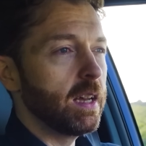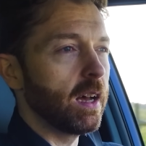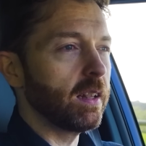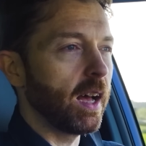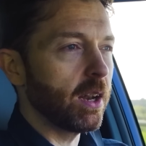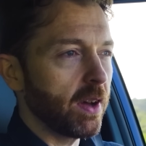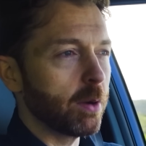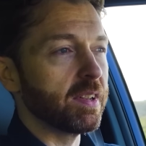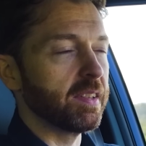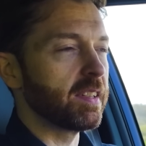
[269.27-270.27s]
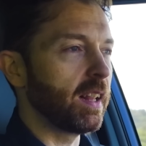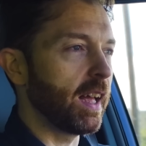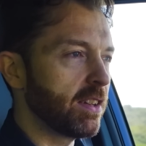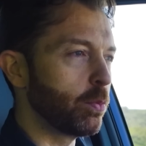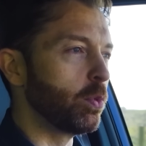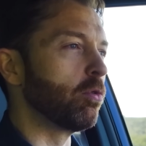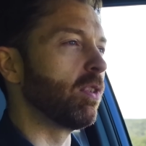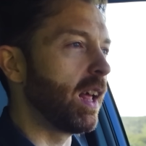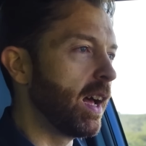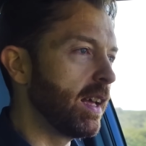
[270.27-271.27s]
A lot of hybrids in this class will
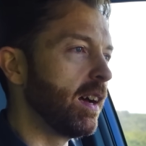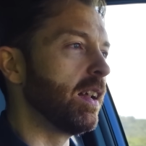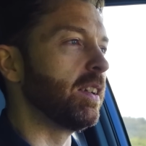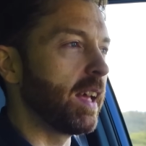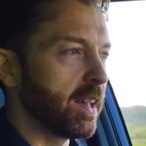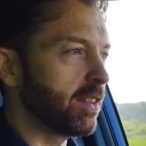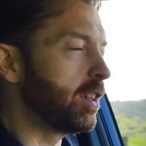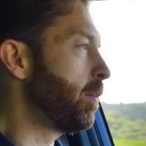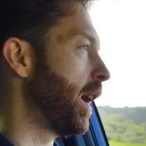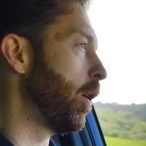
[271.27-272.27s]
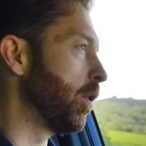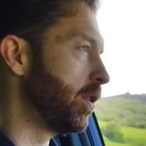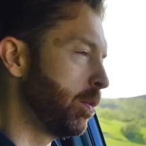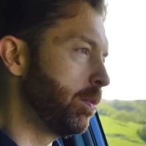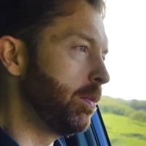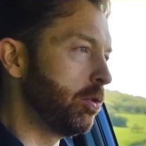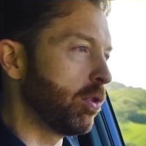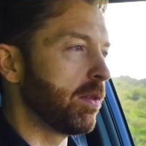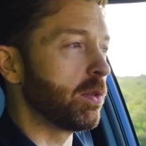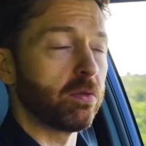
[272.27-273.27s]
rely on gasoline power to
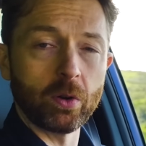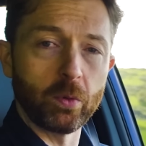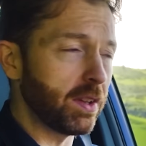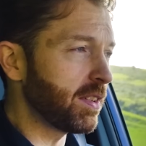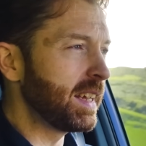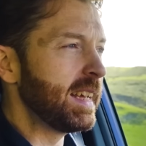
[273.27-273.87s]
drive the front wheels